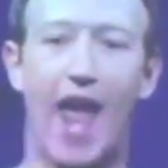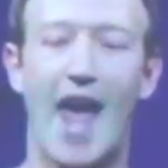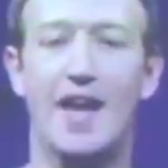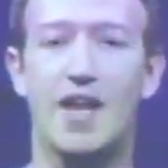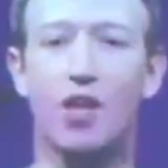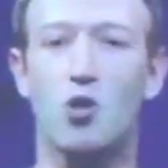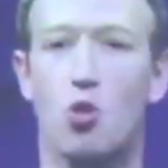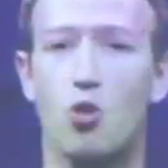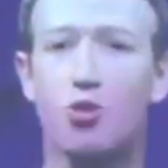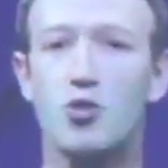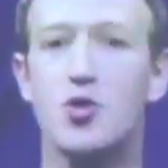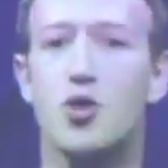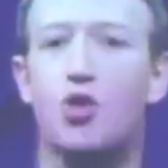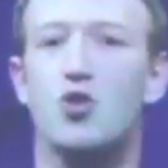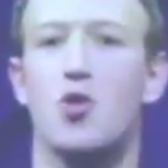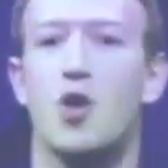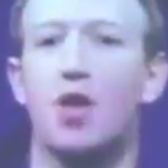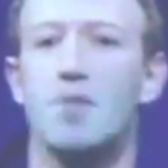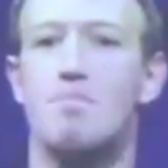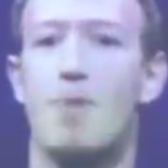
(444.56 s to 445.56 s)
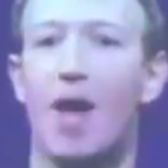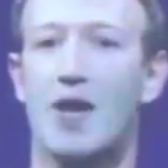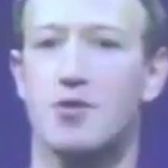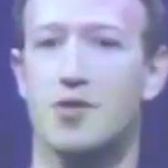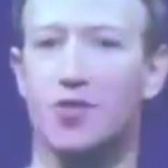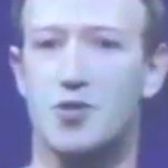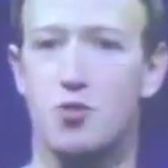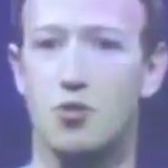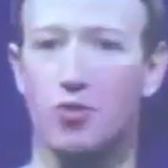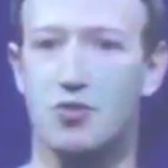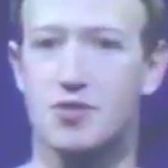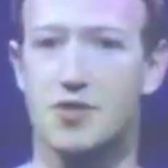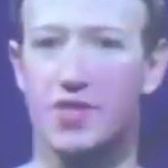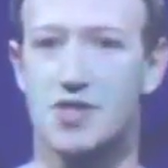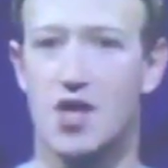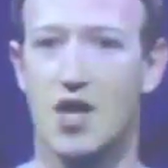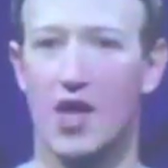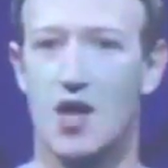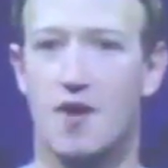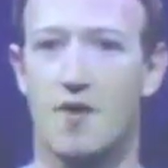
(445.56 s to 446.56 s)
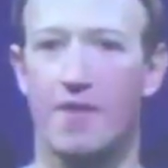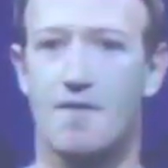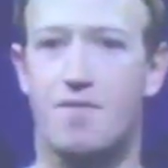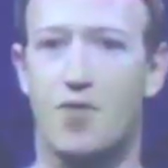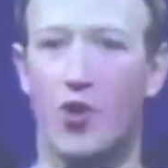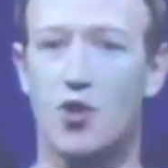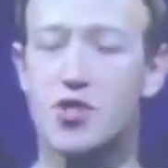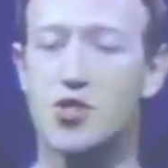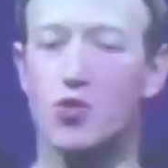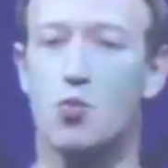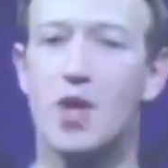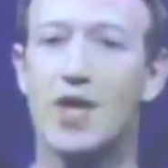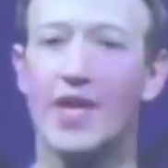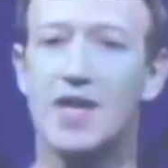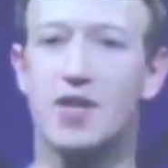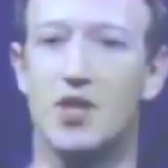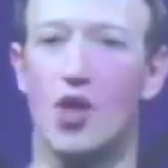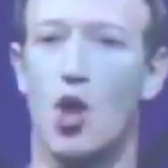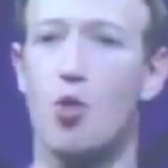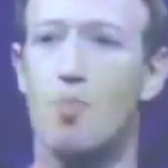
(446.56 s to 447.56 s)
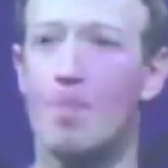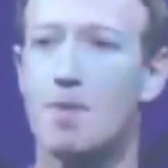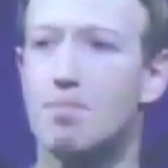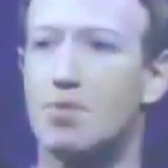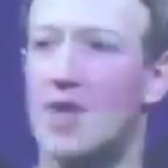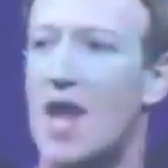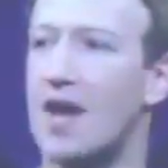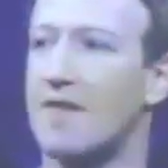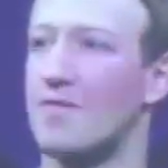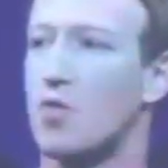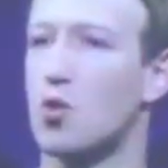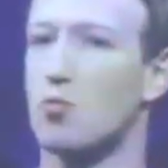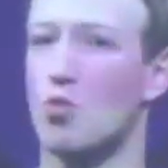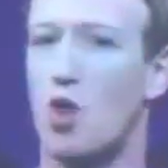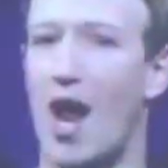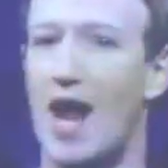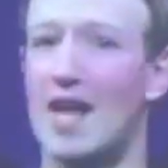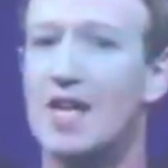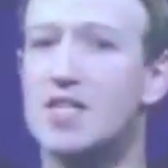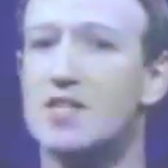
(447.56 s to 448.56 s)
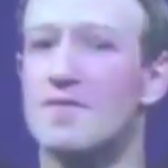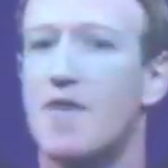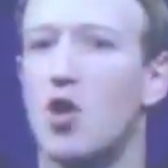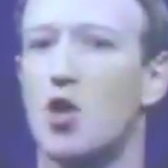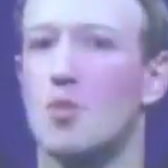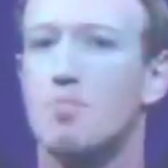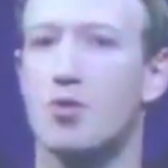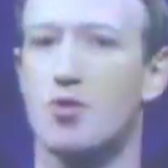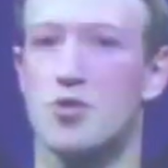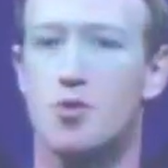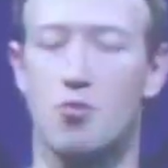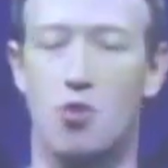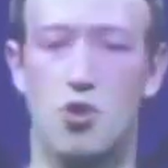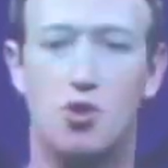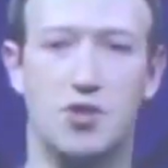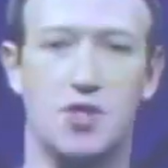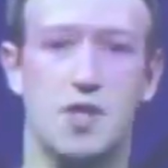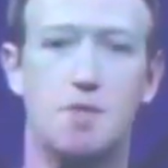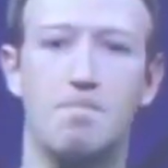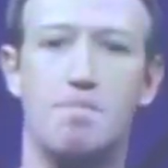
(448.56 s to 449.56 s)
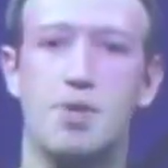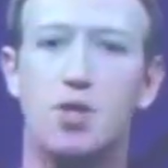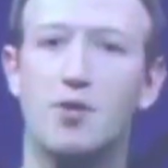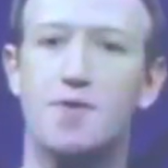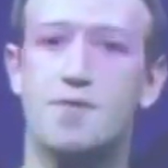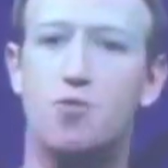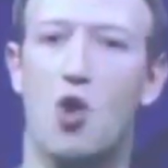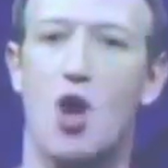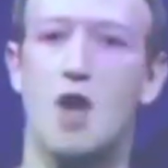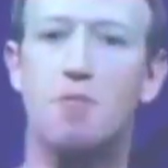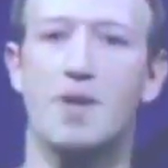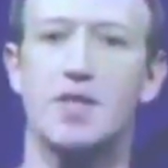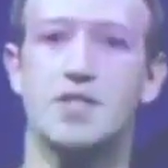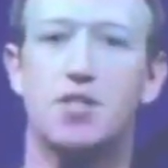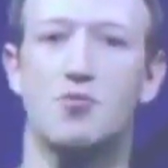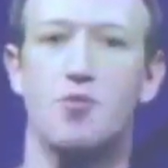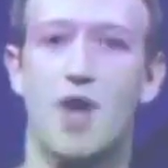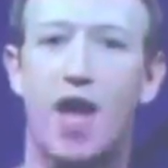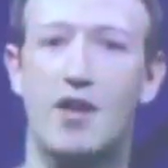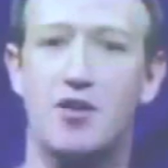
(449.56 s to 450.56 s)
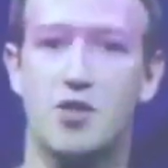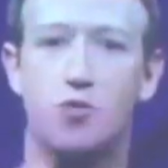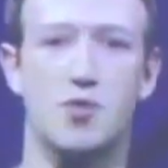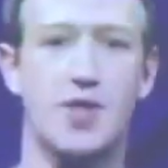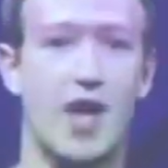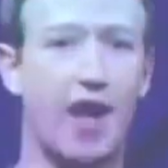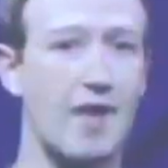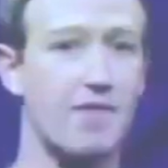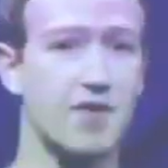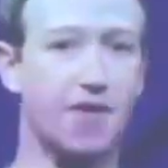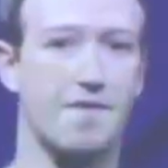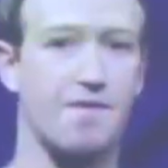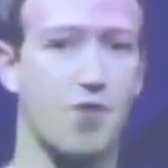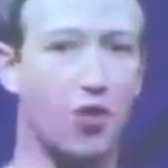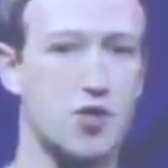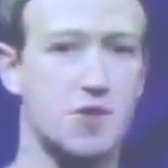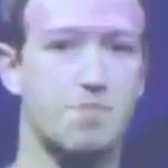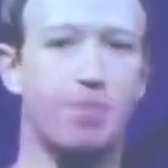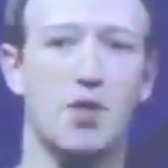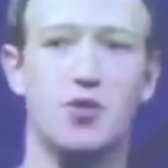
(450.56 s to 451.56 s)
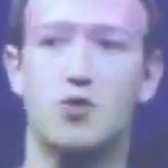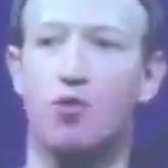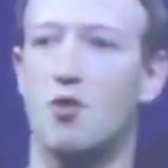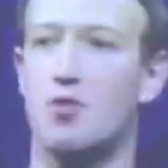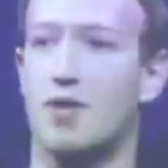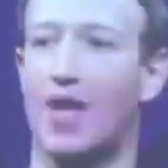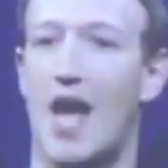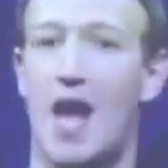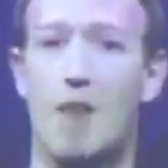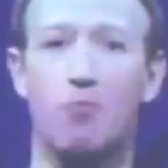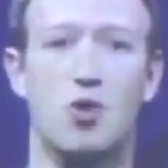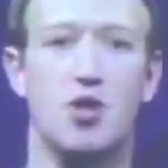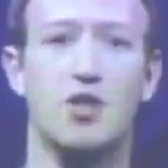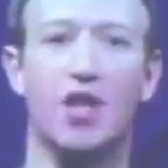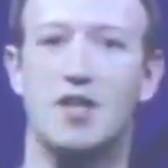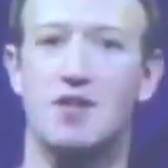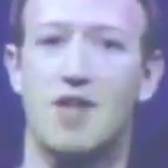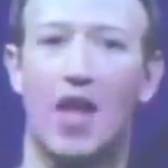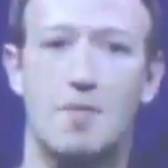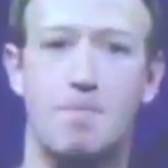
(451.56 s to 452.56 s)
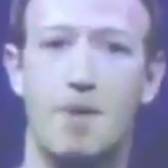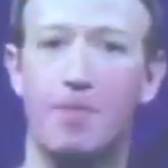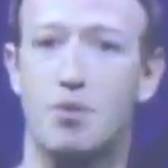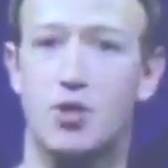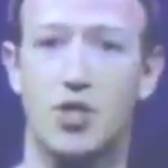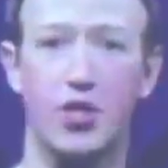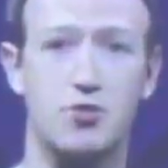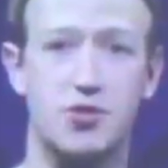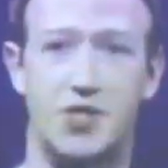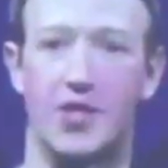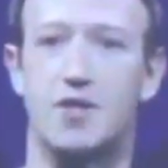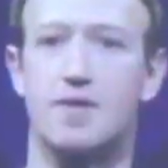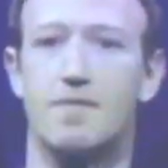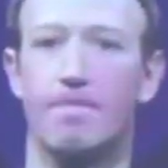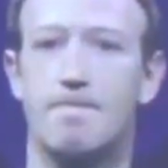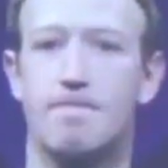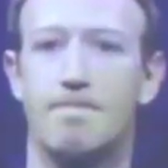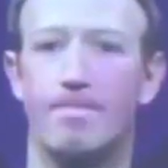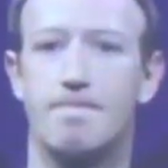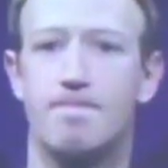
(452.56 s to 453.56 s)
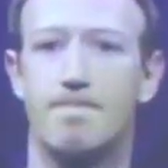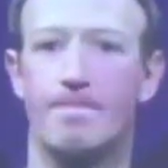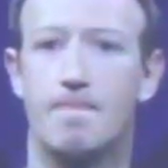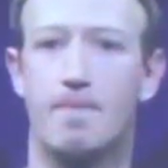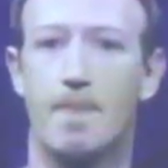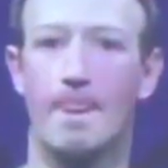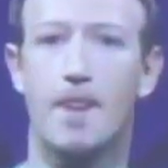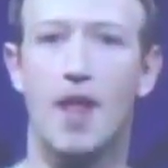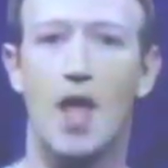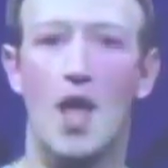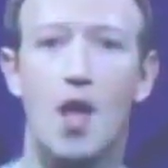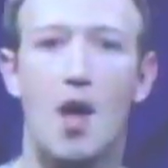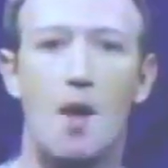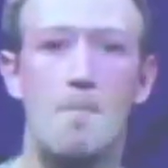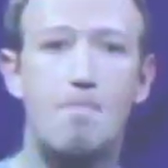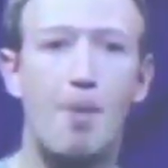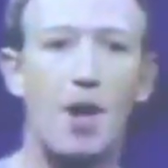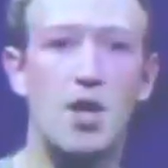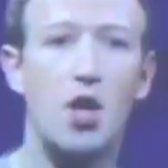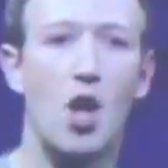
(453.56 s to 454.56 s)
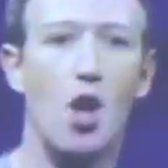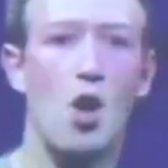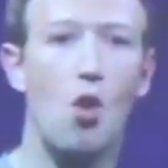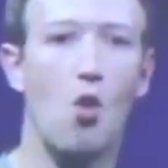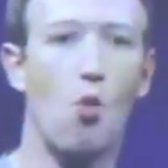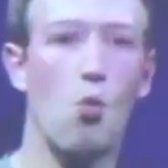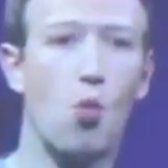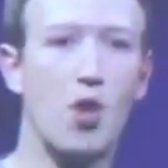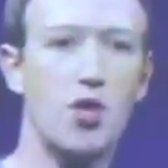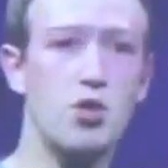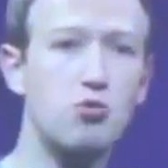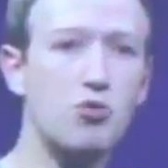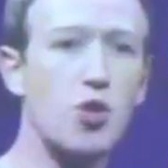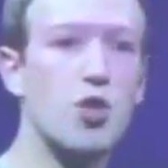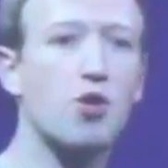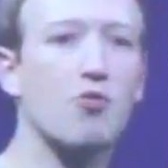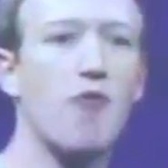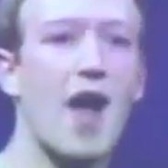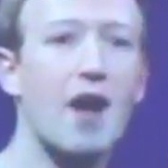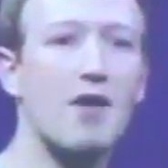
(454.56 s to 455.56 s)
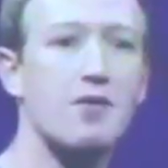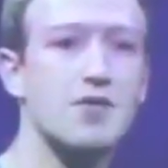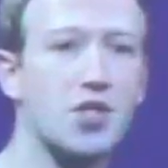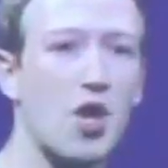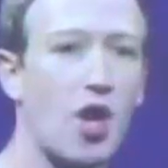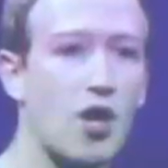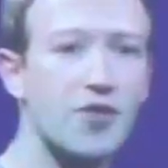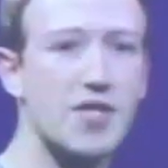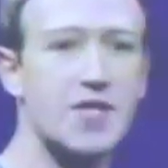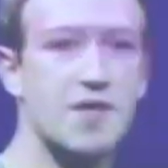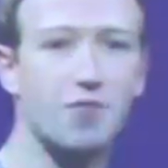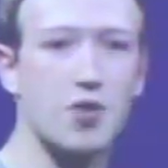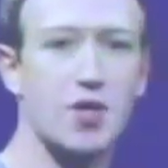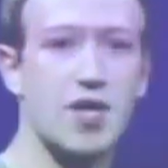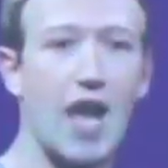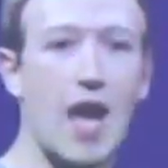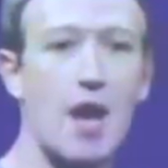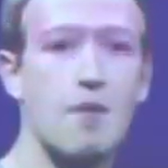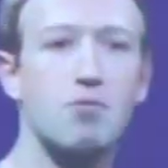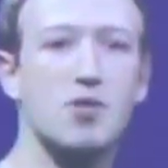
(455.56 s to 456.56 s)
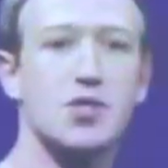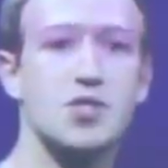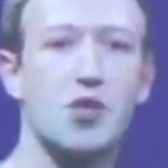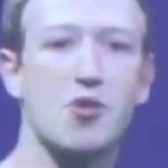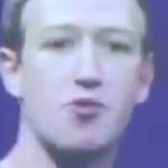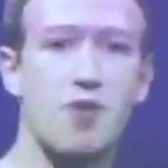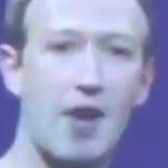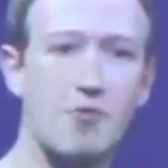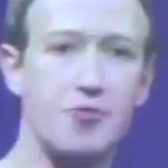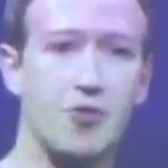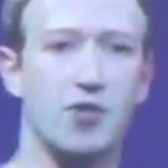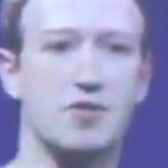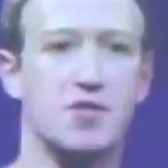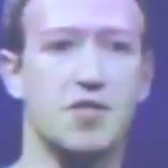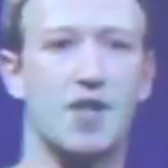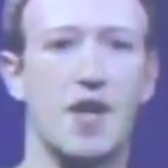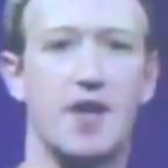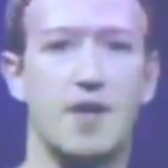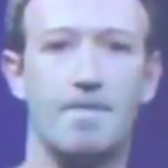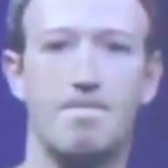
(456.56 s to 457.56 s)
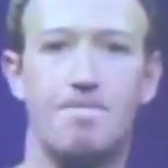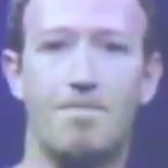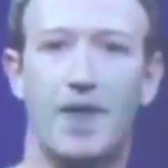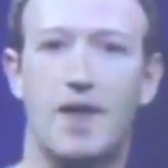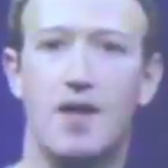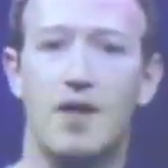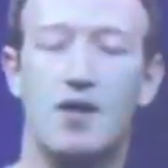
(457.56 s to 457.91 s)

And in order to create better tools, first we need an open platform where any developer in the world can build for augmented reality without having to first build their own camera and get a lot of people to use it. But when you look around at all the different cameras that are out there today,